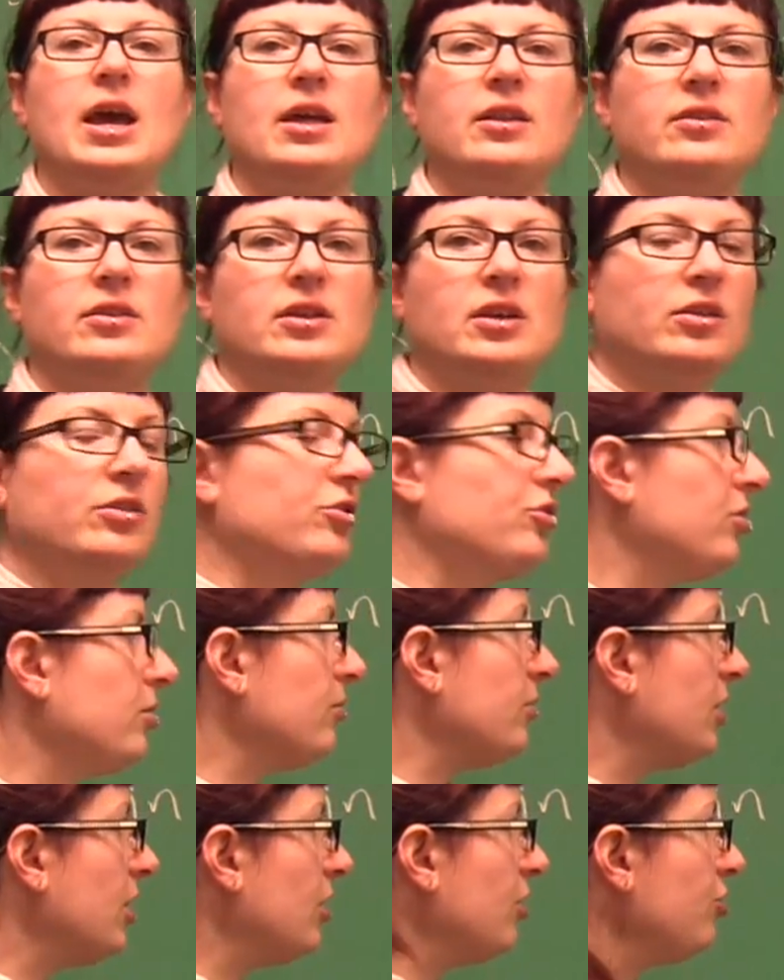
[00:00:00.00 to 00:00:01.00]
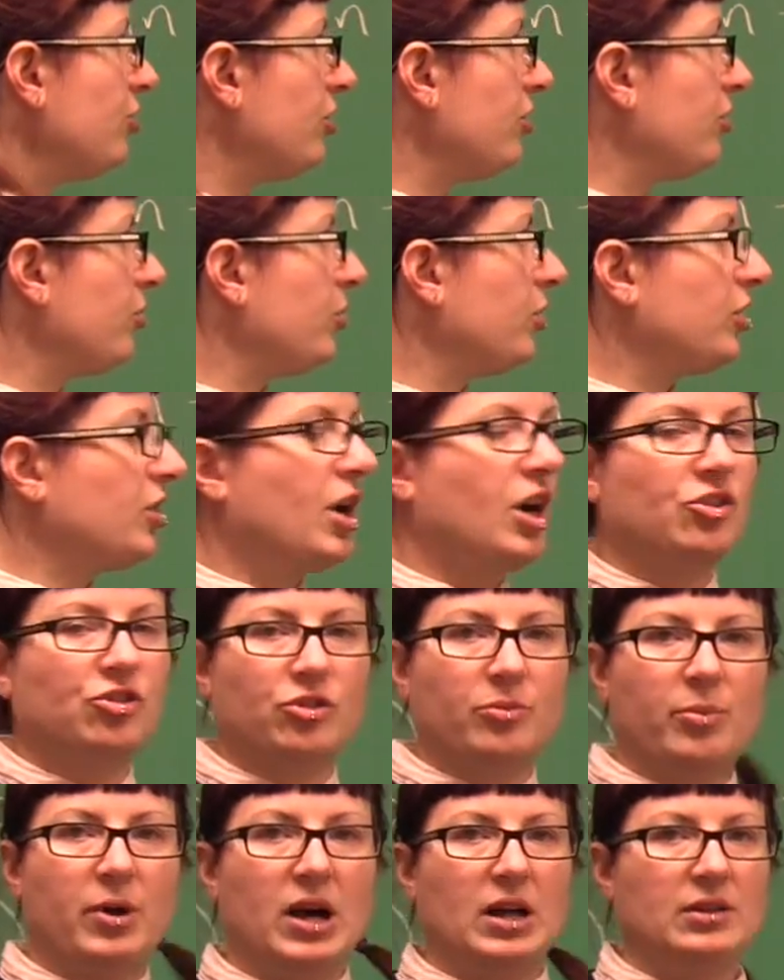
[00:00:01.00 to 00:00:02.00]
And the other terminology is the word
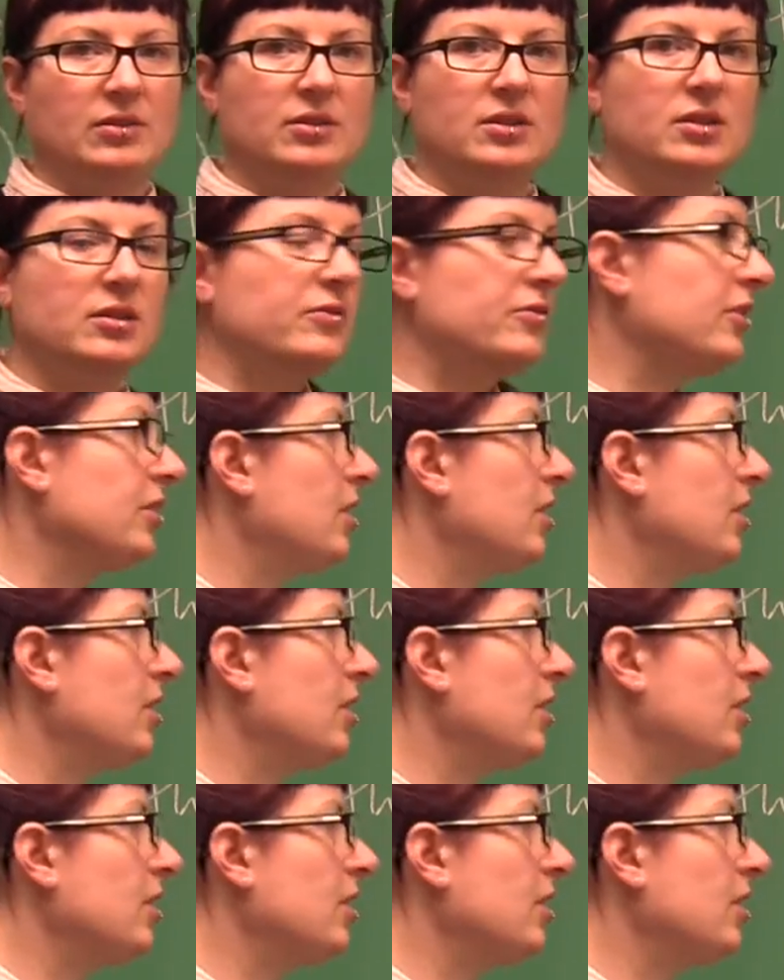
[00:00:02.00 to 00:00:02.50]
contrapositive.